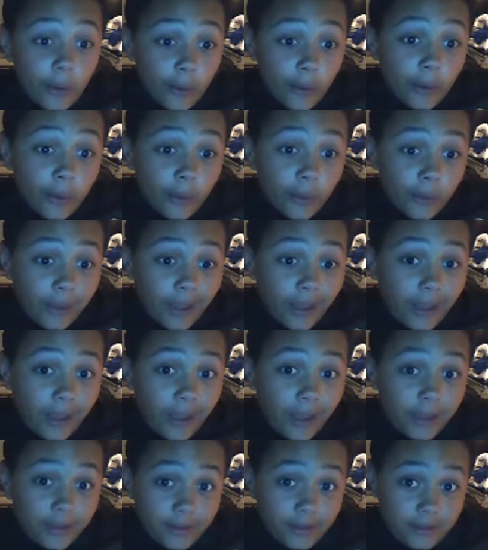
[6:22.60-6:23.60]

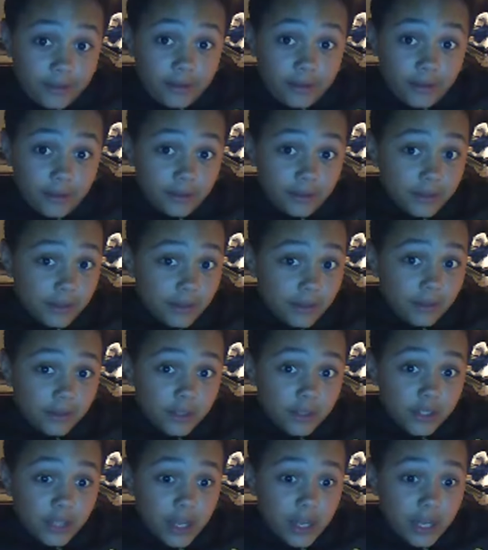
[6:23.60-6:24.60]
Okay, so there's a
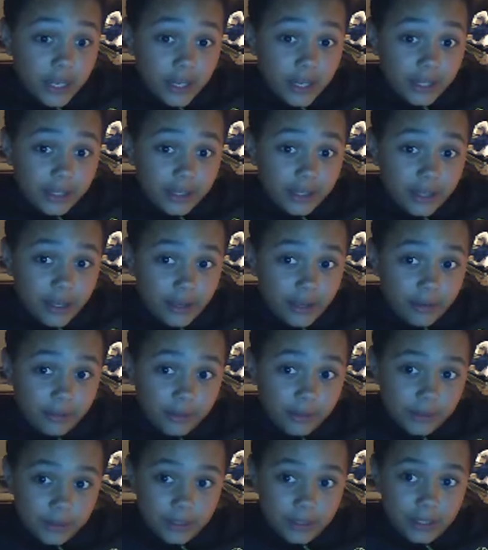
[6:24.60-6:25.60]
huge line. I
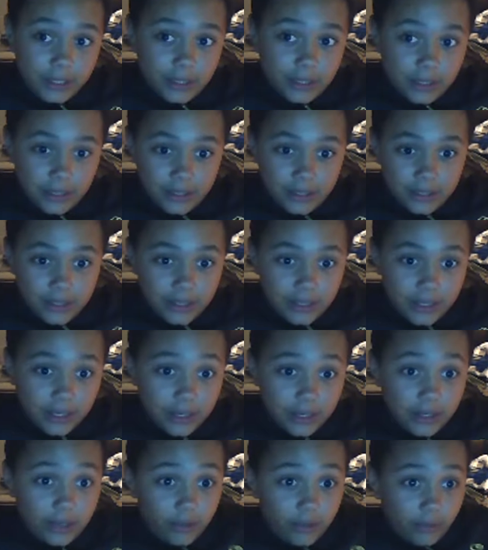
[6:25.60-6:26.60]
was like, I
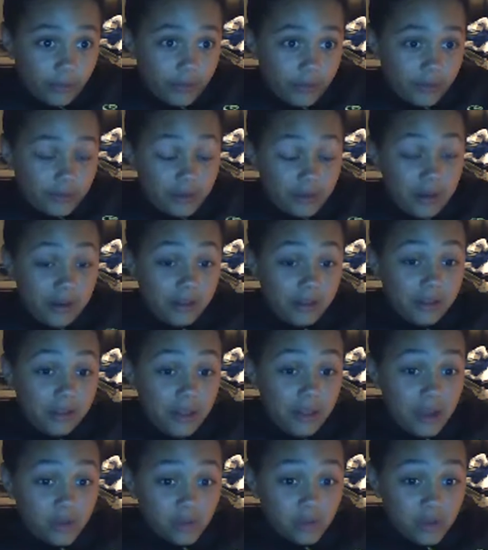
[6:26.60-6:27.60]
didn't know where the start of the
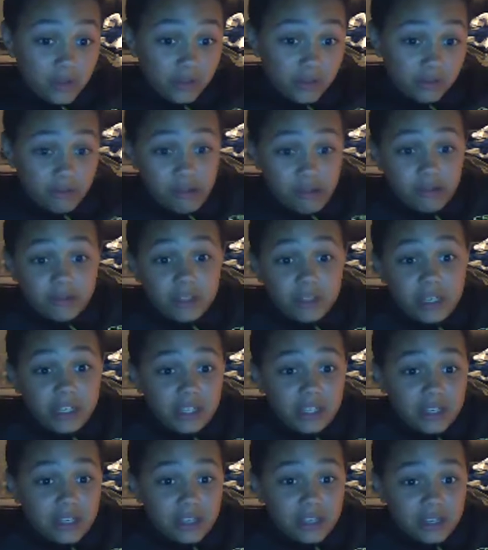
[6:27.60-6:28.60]
line was, so I was like,
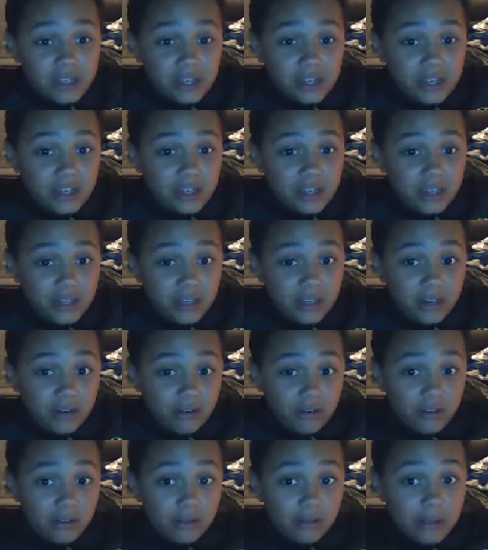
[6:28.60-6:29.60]
I don't
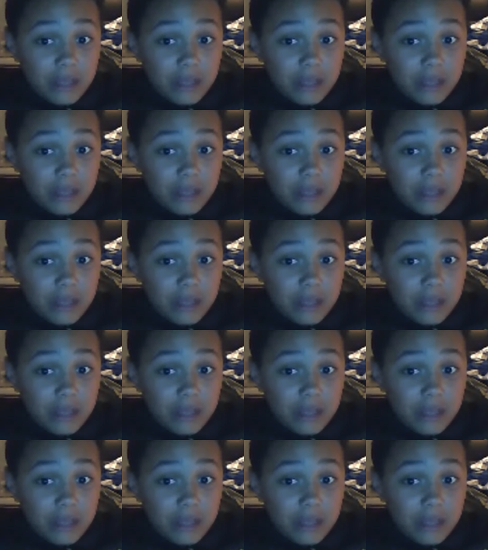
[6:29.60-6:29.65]
know.